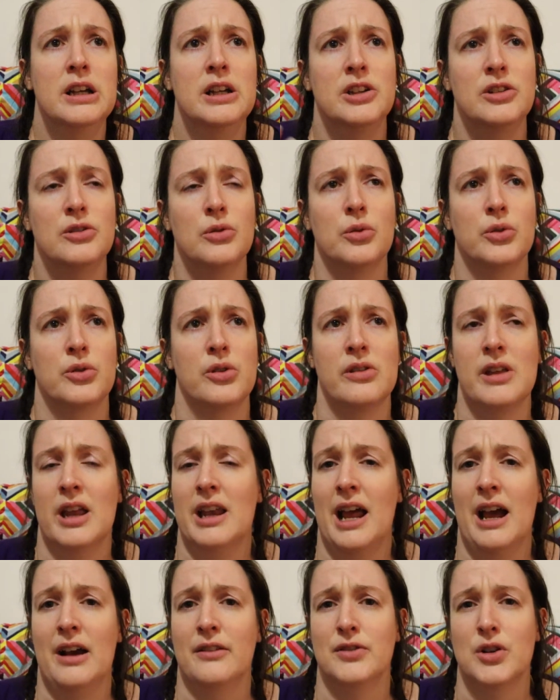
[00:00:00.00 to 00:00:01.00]
You also
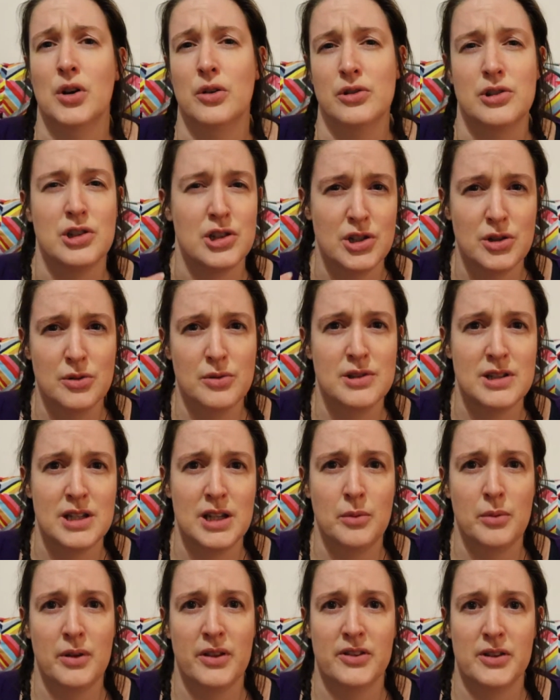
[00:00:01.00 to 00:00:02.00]
then have
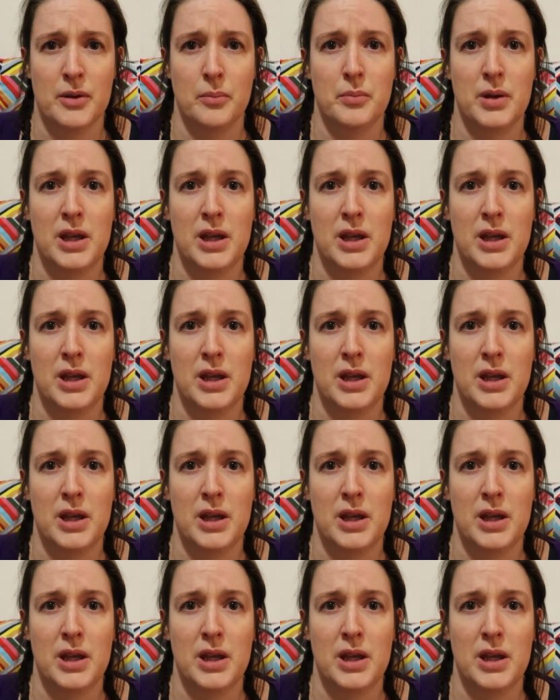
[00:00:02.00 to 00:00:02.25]
continuity with some